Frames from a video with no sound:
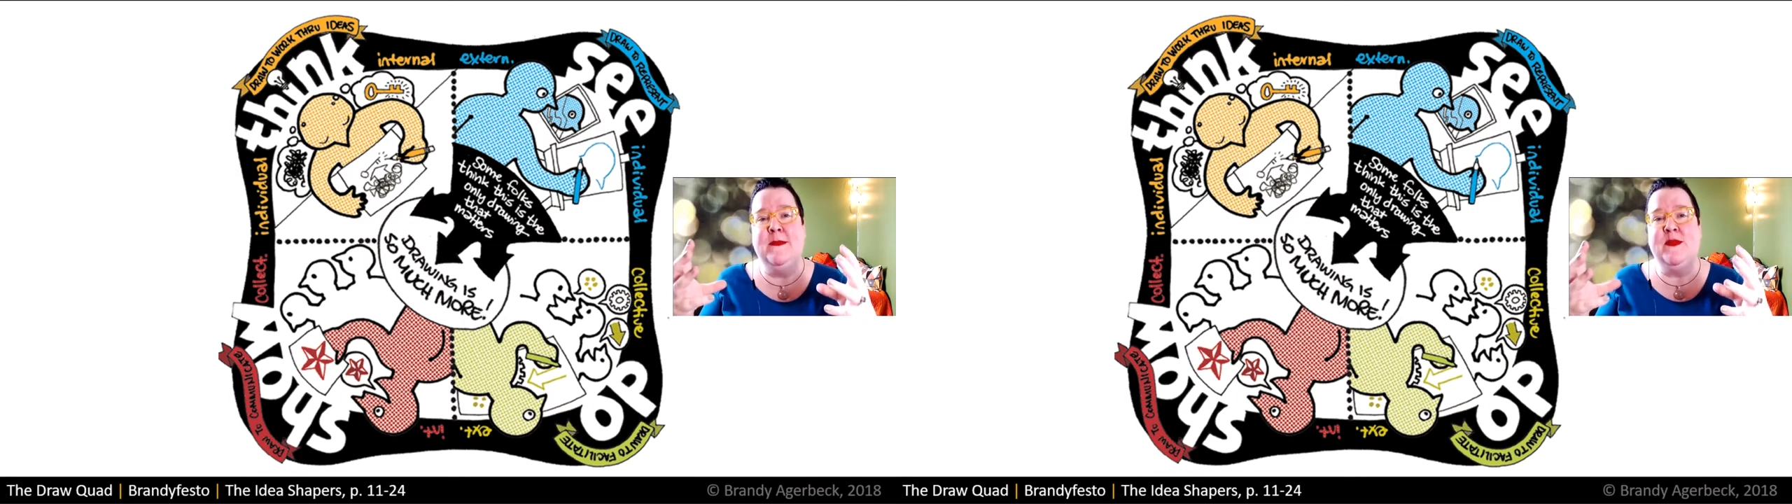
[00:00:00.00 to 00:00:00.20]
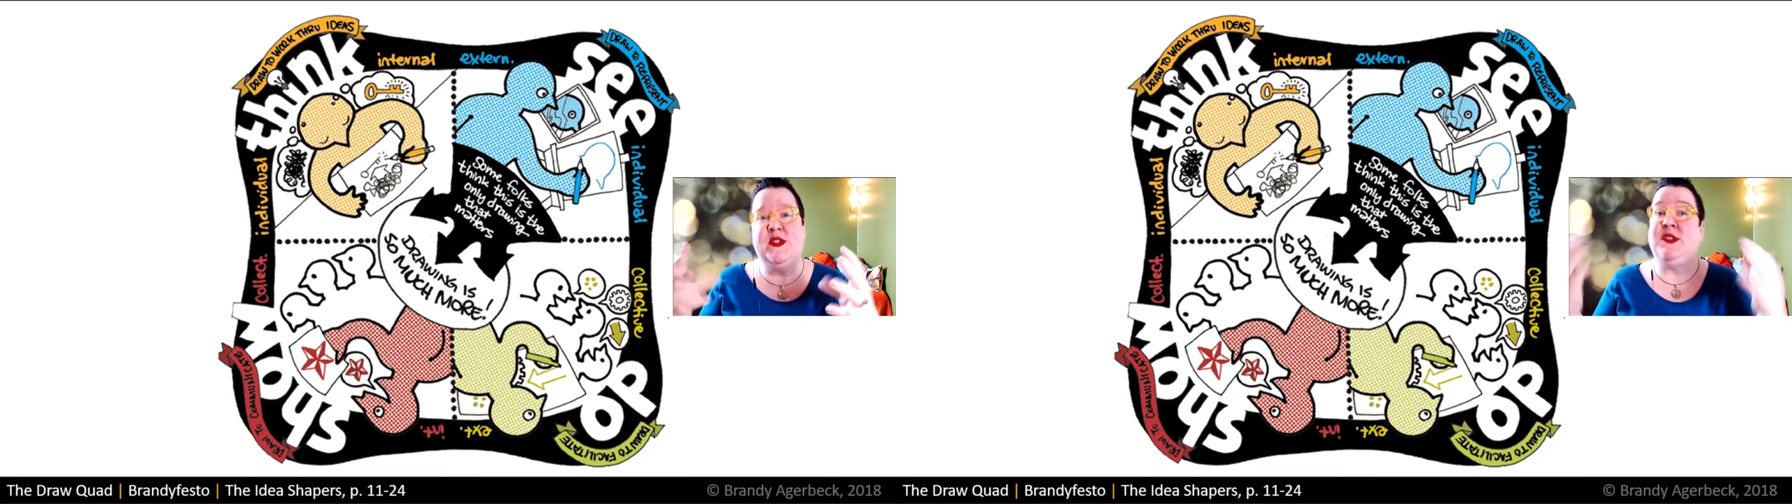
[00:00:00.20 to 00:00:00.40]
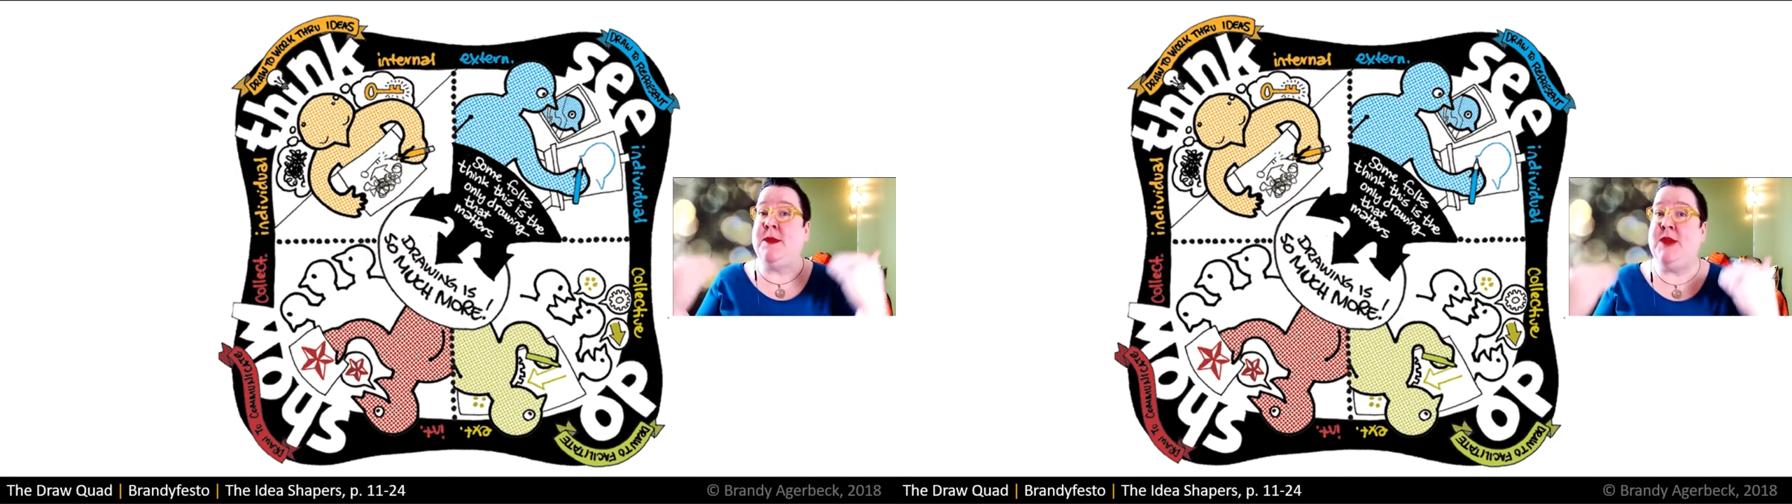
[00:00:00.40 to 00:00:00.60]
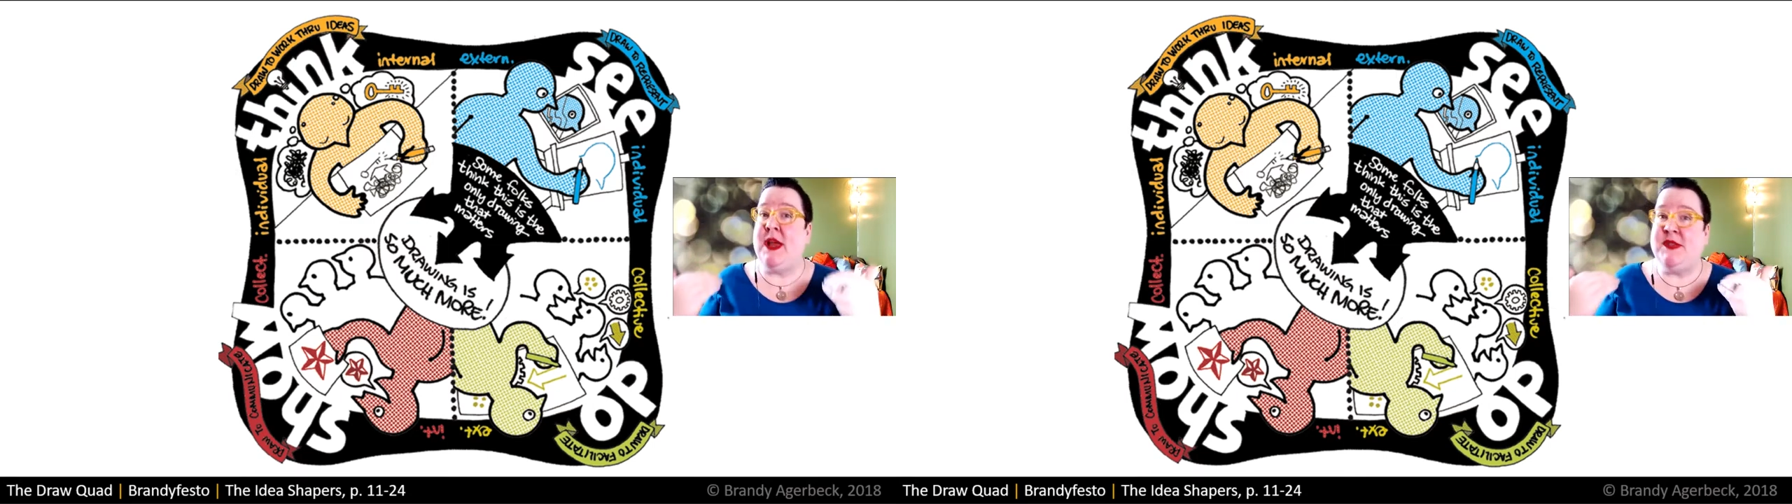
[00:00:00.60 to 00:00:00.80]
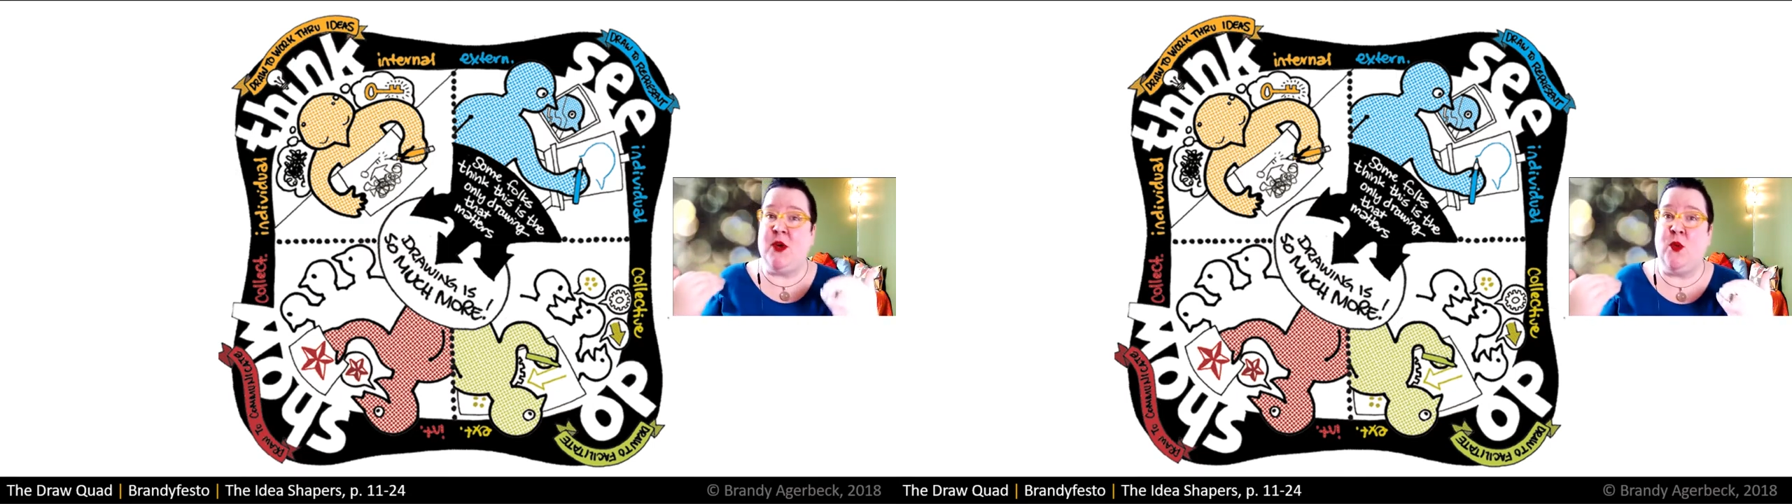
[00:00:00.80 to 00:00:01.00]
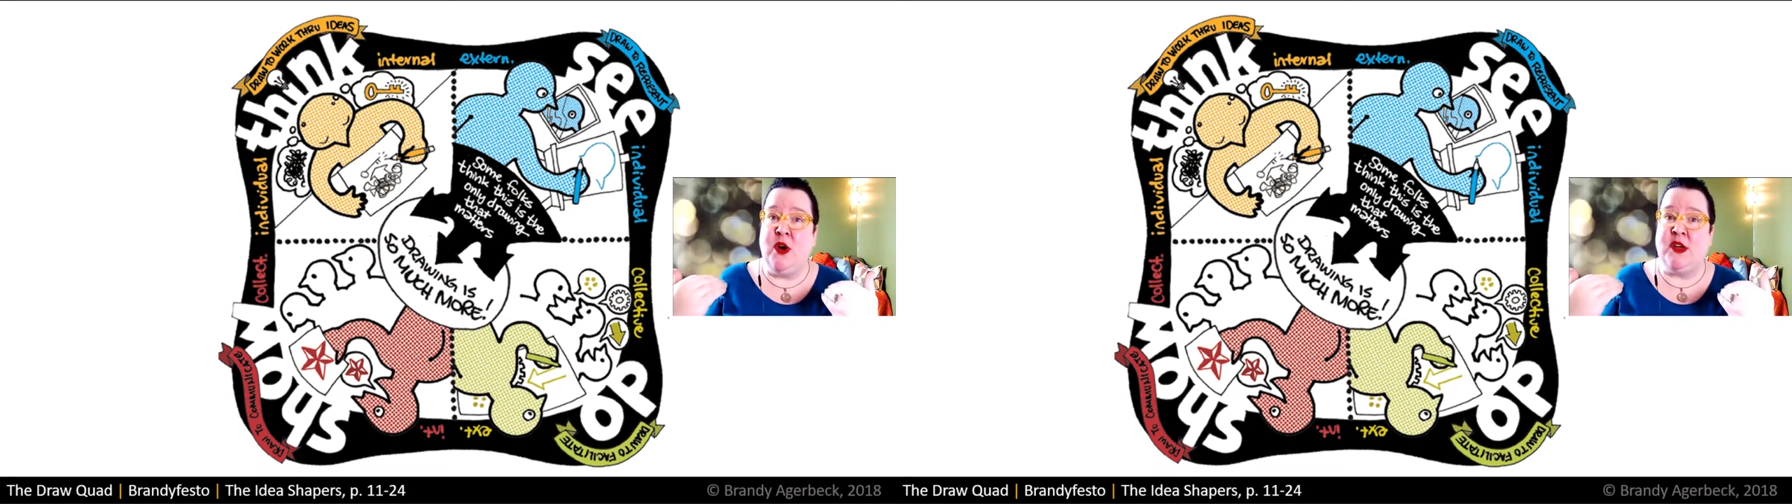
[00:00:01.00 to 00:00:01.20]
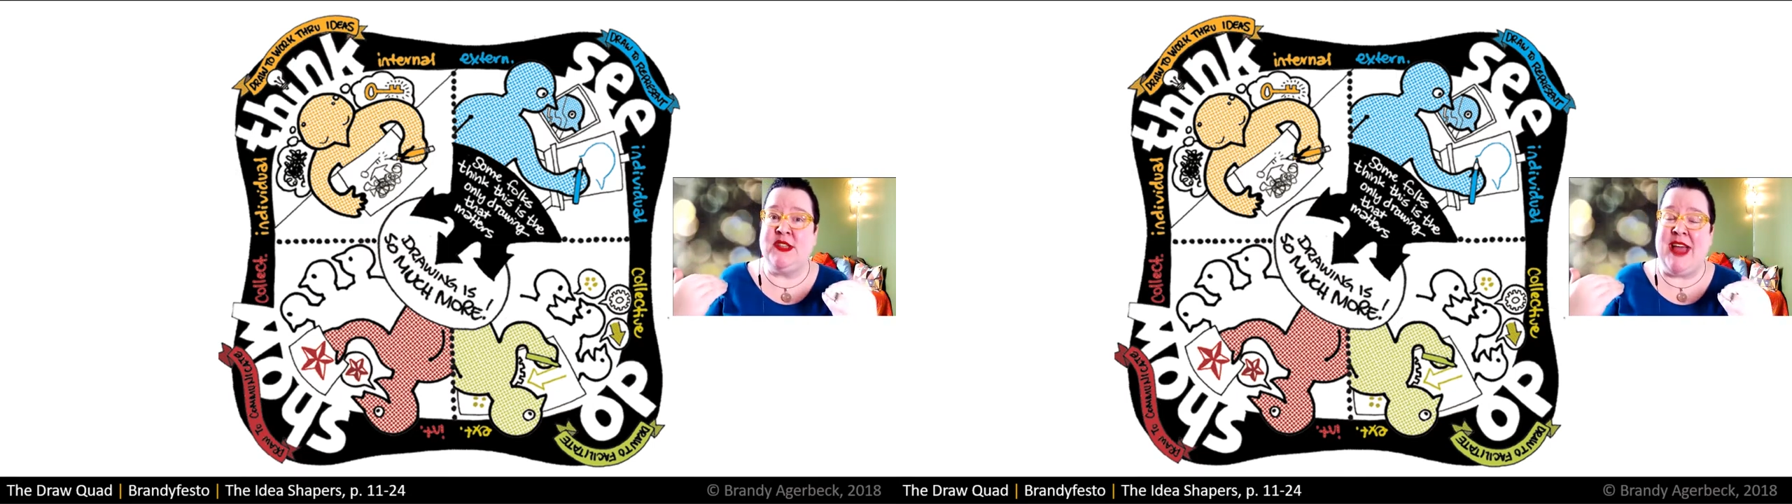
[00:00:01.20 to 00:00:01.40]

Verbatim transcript: So sometimes that works